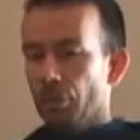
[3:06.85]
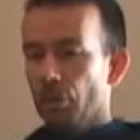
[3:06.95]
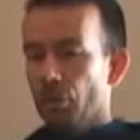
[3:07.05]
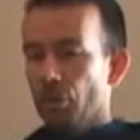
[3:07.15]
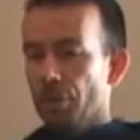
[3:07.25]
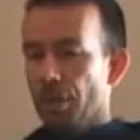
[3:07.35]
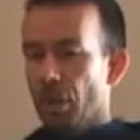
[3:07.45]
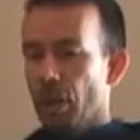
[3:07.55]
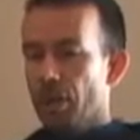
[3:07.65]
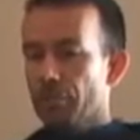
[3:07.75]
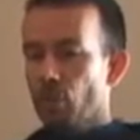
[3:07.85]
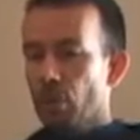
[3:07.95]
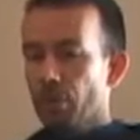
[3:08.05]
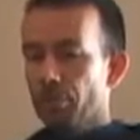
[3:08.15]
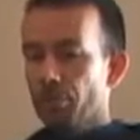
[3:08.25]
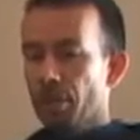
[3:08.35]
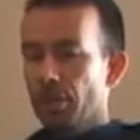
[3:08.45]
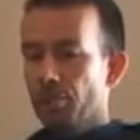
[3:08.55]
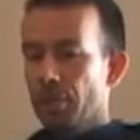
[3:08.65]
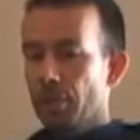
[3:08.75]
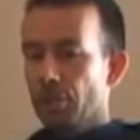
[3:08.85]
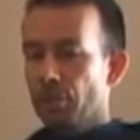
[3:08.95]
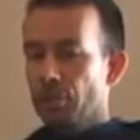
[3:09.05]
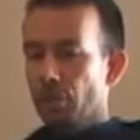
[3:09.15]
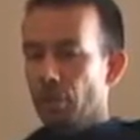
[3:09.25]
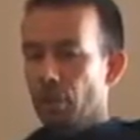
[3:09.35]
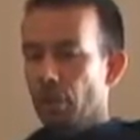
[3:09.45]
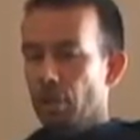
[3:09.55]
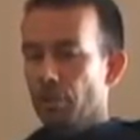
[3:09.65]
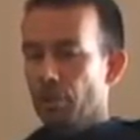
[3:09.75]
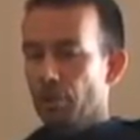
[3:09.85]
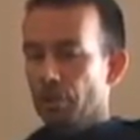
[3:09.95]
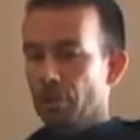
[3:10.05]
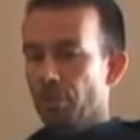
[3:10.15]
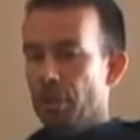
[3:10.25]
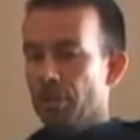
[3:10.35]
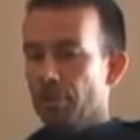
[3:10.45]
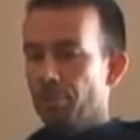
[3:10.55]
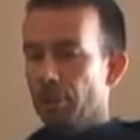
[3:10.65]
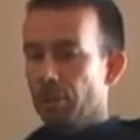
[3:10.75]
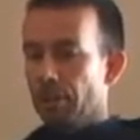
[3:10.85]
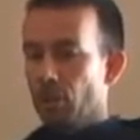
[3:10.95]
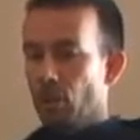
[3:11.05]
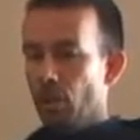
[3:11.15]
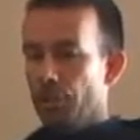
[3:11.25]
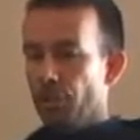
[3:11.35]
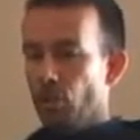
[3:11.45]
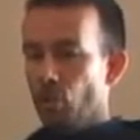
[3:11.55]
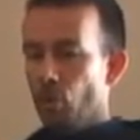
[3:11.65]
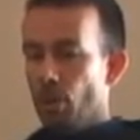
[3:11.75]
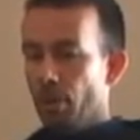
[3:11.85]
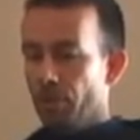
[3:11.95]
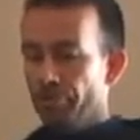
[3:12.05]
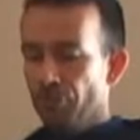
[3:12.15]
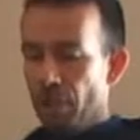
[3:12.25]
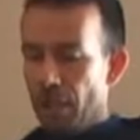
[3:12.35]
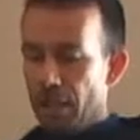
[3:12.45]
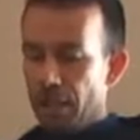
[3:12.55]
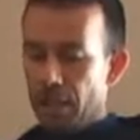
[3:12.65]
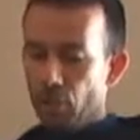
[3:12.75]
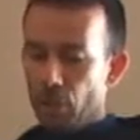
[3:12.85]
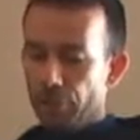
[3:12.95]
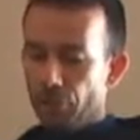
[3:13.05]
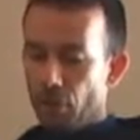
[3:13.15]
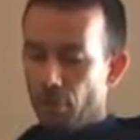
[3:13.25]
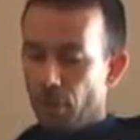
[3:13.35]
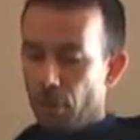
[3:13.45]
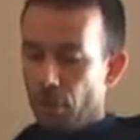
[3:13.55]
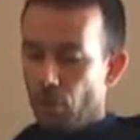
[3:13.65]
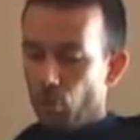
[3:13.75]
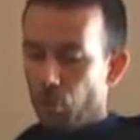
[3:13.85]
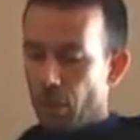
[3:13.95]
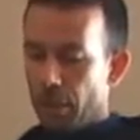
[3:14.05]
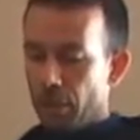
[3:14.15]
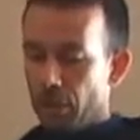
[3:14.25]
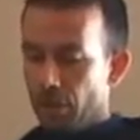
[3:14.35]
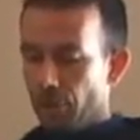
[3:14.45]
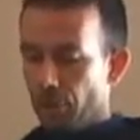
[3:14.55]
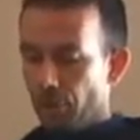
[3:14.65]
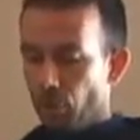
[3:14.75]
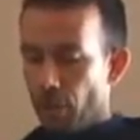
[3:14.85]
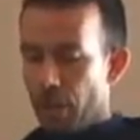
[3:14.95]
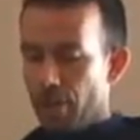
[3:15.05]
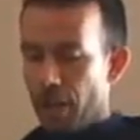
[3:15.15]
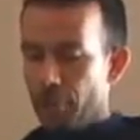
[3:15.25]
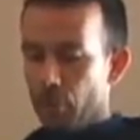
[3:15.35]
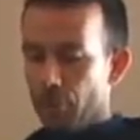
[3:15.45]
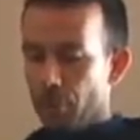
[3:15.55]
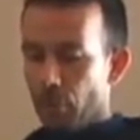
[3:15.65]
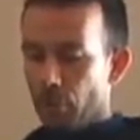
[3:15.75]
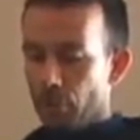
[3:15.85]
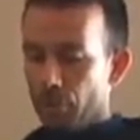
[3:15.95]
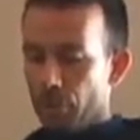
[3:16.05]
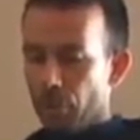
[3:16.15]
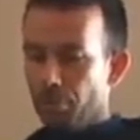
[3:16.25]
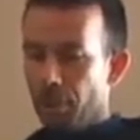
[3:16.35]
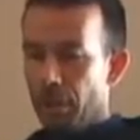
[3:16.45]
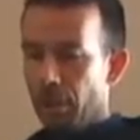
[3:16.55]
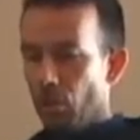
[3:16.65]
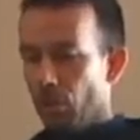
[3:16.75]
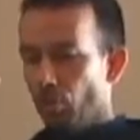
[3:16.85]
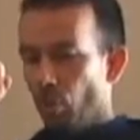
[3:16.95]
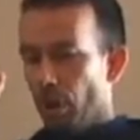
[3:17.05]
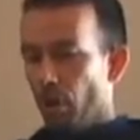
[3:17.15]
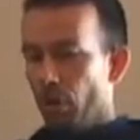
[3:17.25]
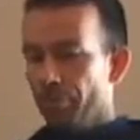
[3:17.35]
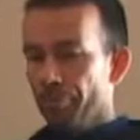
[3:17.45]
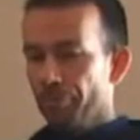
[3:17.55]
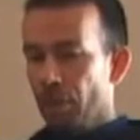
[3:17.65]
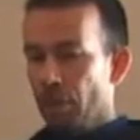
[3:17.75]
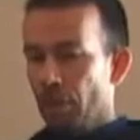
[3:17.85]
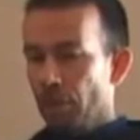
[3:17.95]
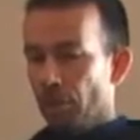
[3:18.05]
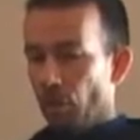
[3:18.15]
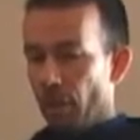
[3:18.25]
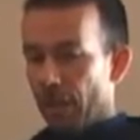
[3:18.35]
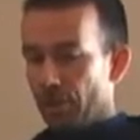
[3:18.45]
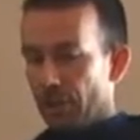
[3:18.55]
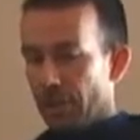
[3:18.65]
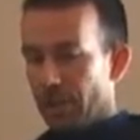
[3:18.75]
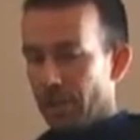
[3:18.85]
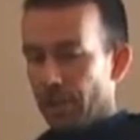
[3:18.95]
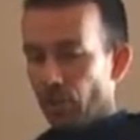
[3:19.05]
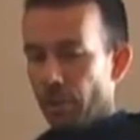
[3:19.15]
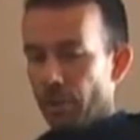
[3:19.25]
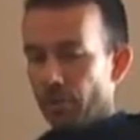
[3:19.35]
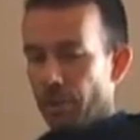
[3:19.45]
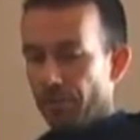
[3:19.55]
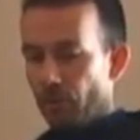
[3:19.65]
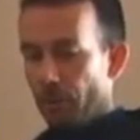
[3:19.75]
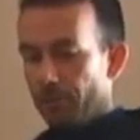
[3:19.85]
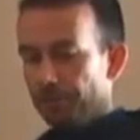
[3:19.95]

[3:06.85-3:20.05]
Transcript: use the olive oil from this because a hummus recipe typically calls for oil anywhere from 1 to 3 tablespoons, depending on where you're actually getting a recipe from.